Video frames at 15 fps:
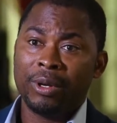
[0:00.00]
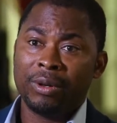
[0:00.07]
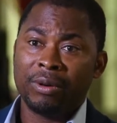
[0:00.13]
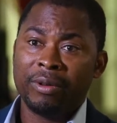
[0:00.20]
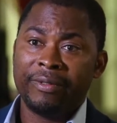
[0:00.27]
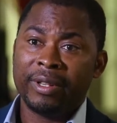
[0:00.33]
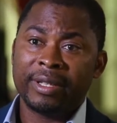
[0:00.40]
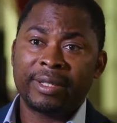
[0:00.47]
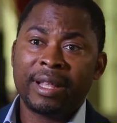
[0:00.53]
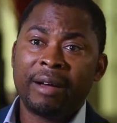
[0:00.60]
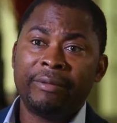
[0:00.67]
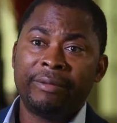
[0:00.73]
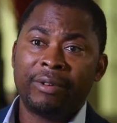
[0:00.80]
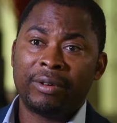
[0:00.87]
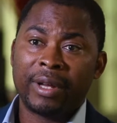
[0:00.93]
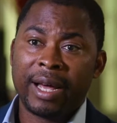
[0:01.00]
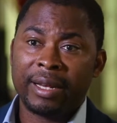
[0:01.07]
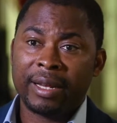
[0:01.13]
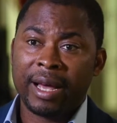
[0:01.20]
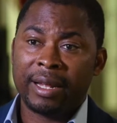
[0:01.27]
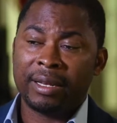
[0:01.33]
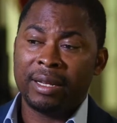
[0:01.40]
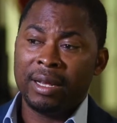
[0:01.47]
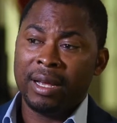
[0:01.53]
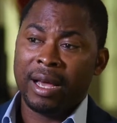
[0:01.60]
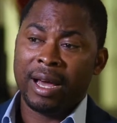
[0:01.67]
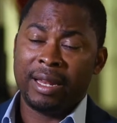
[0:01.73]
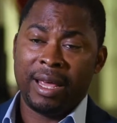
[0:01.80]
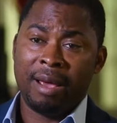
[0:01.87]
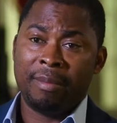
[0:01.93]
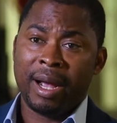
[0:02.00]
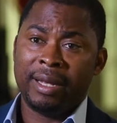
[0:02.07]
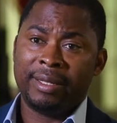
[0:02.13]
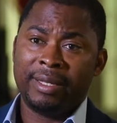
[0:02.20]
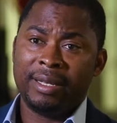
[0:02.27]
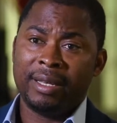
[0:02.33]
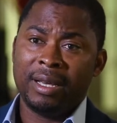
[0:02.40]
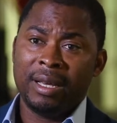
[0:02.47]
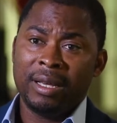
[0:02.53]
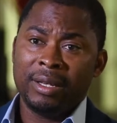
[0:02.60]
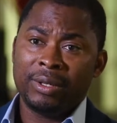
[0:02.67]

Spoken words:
you know, even in Stanford and MIT.